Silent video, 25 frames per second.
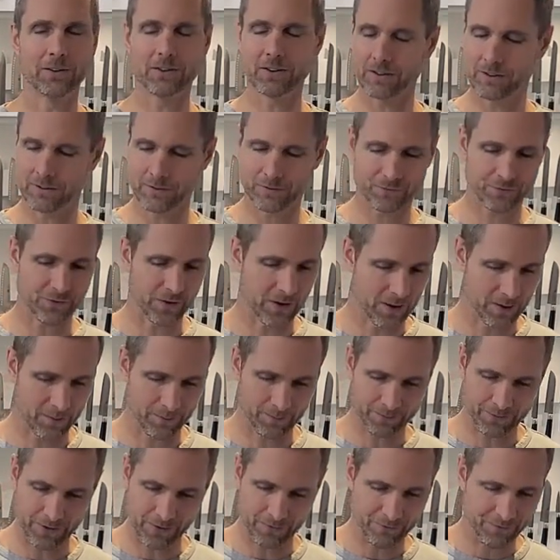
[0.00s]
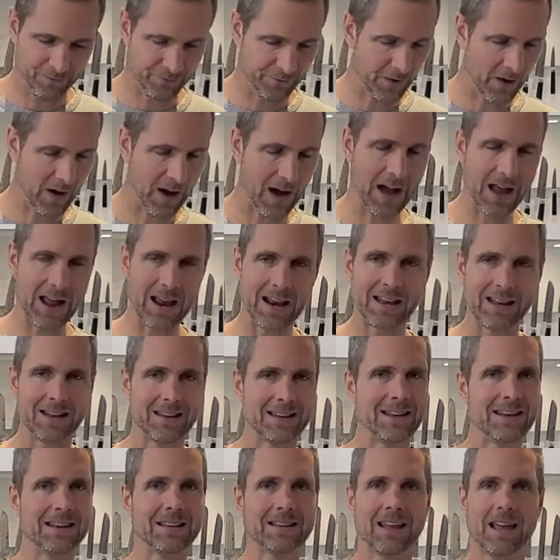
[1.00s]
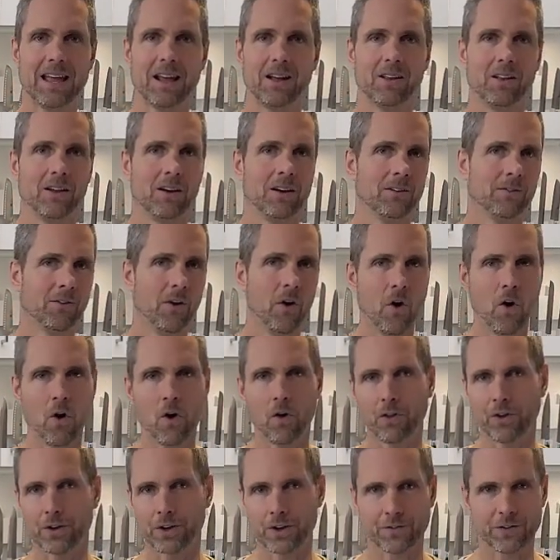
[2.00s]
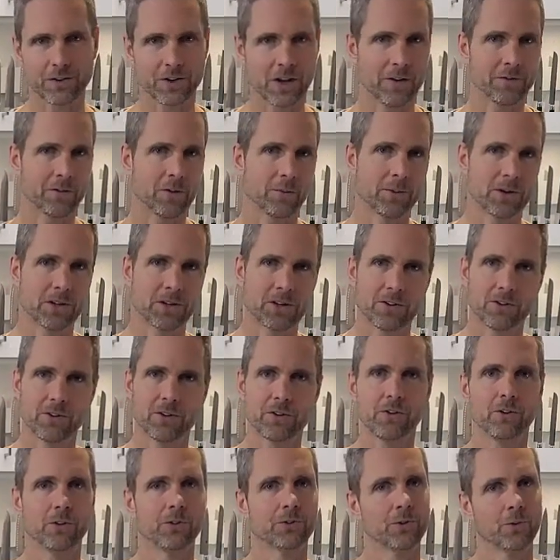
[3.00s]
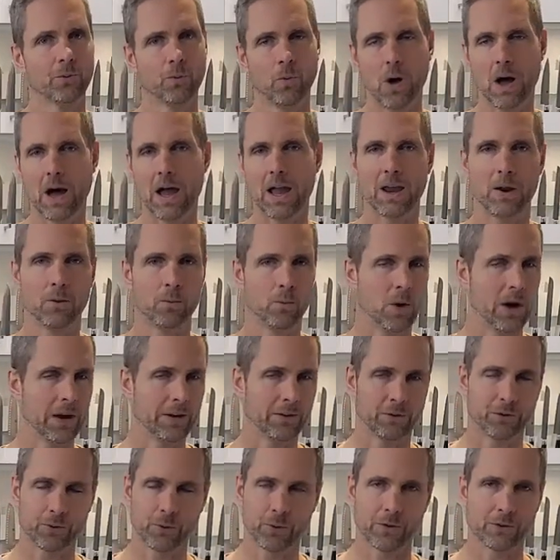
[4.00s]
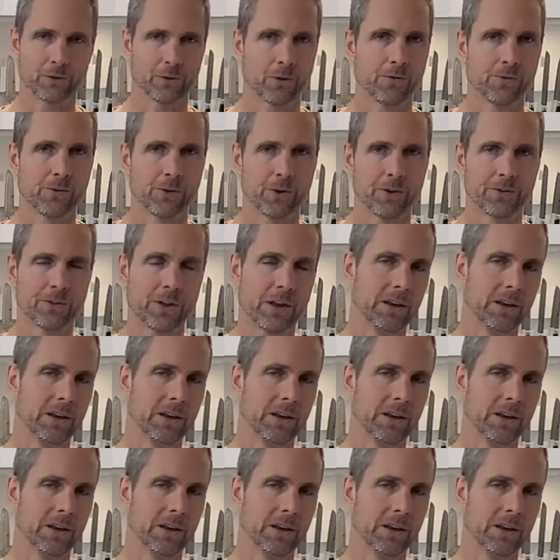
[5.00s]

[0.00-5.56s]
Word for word: just from the fine detail of all the different types of materials and why and what and so on and so forth.